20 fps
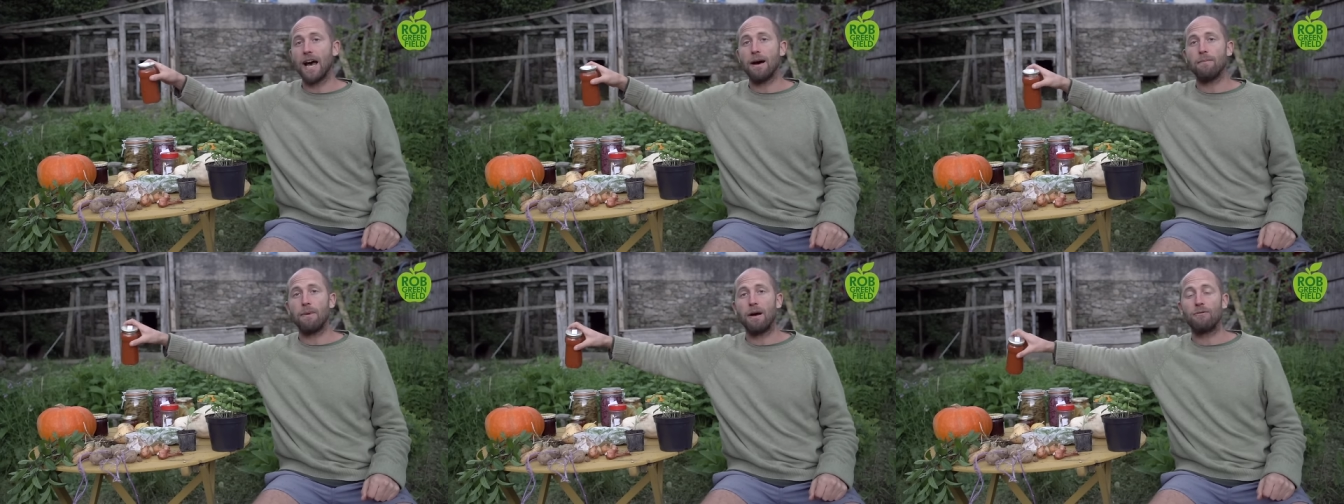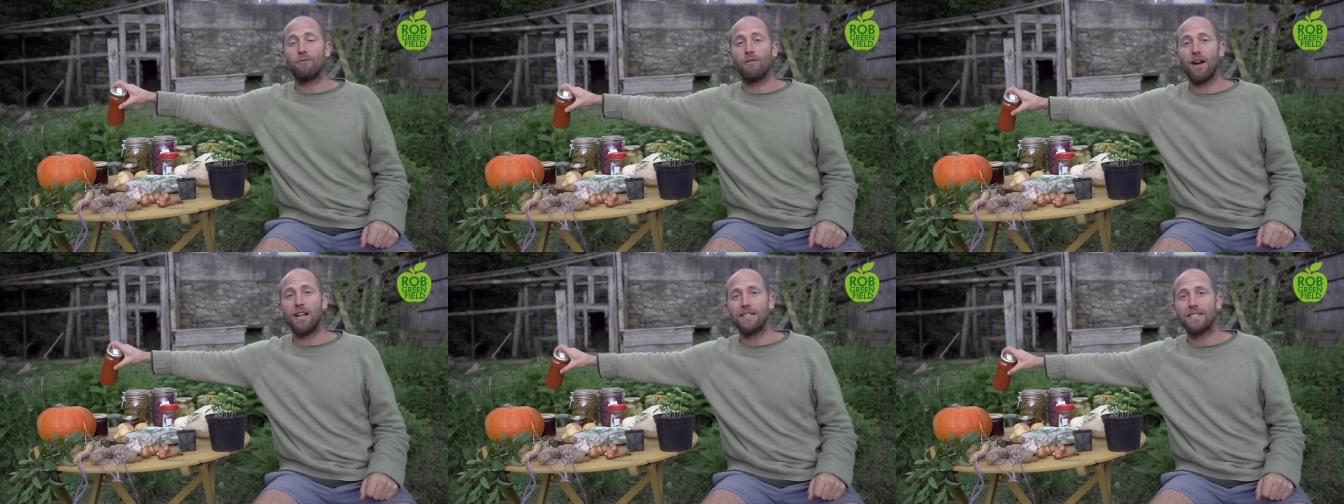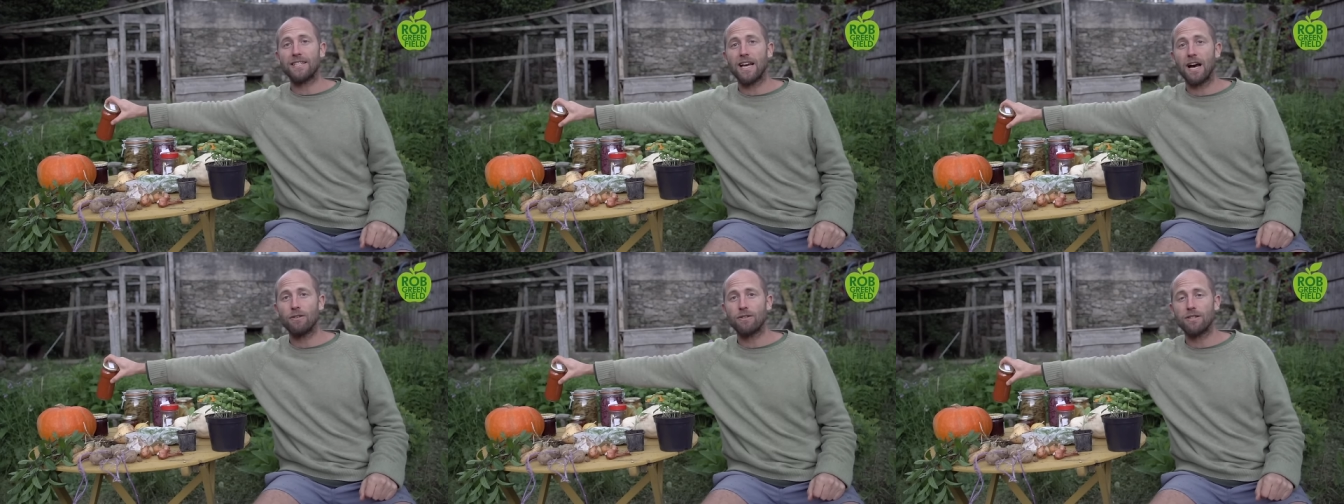At my
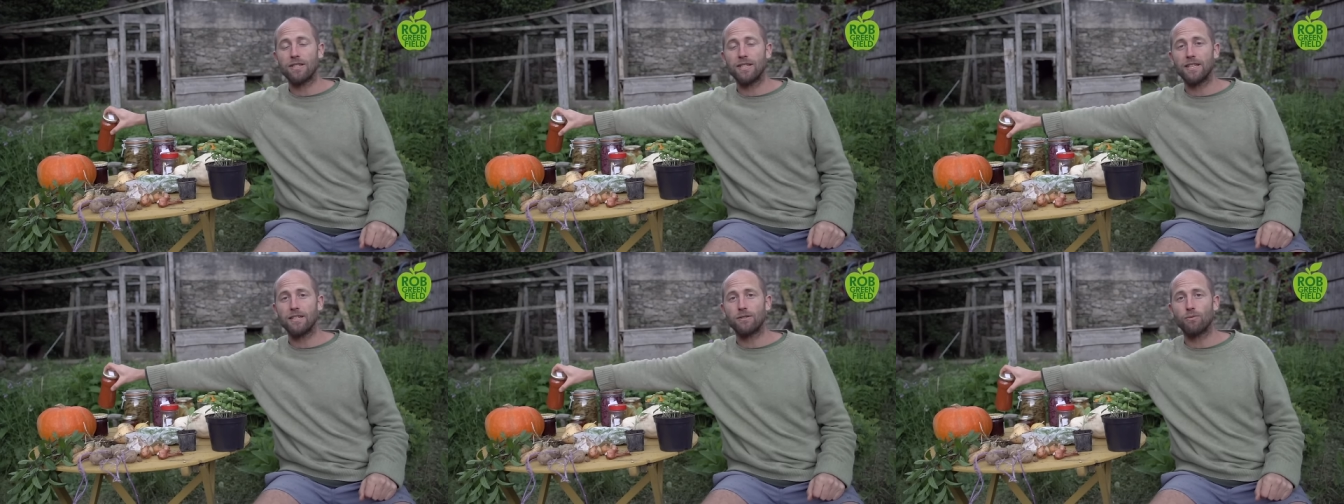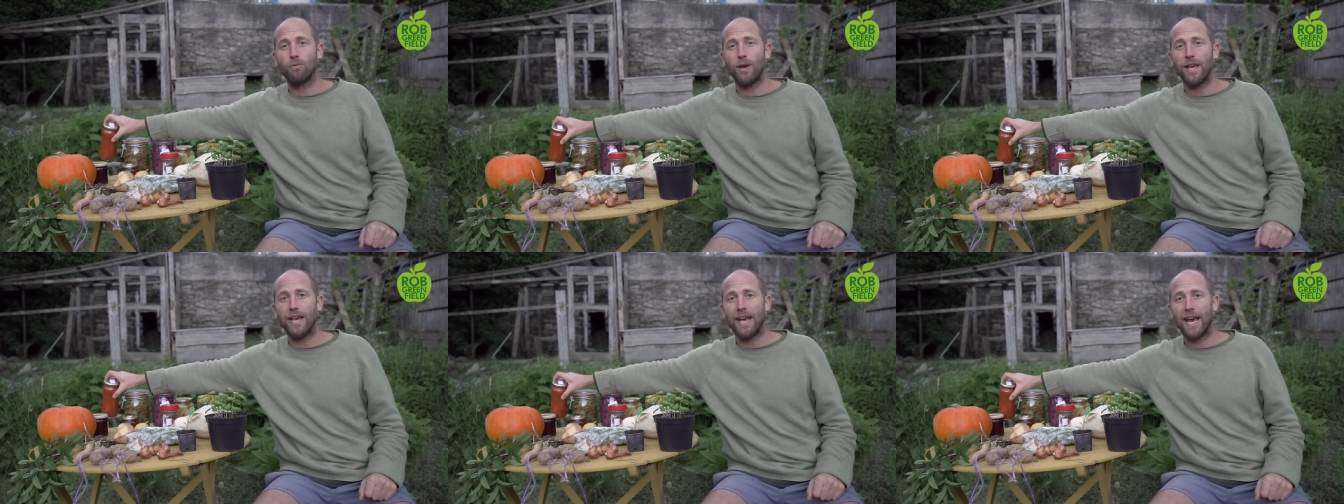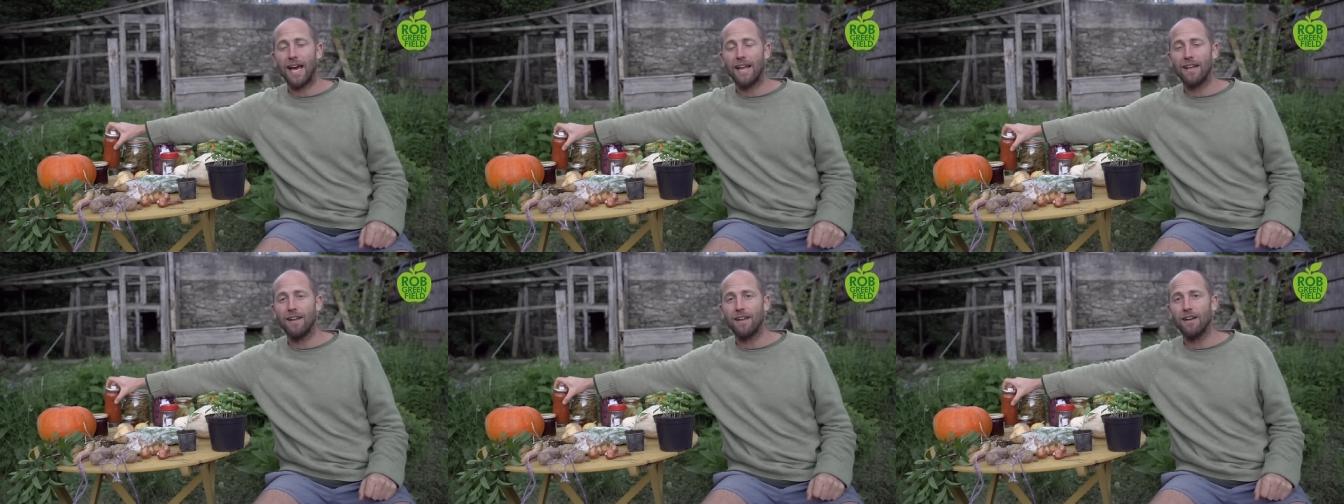friend's house this
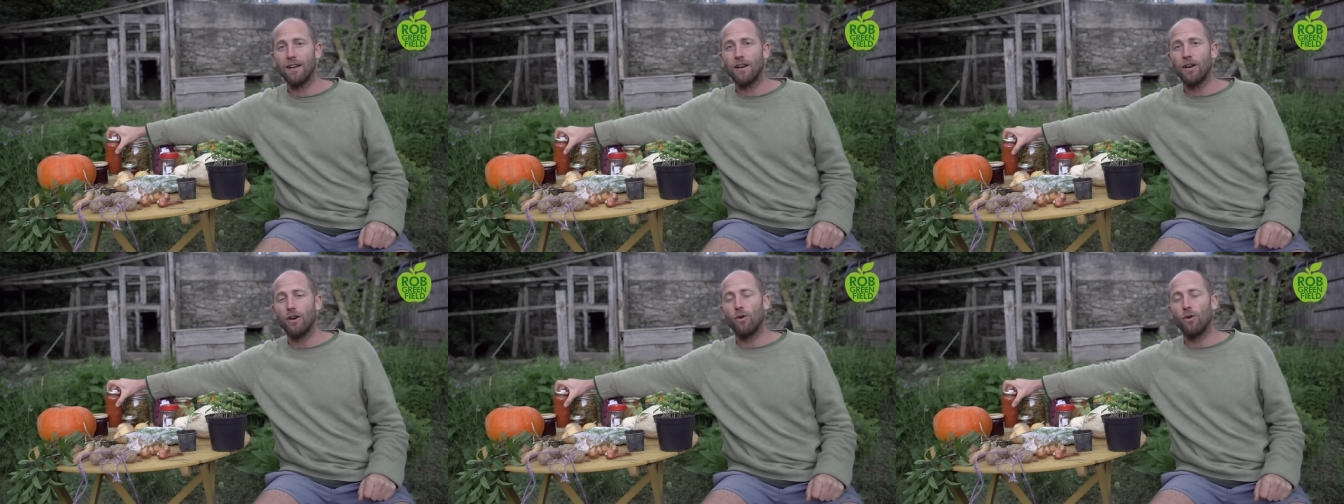weekend,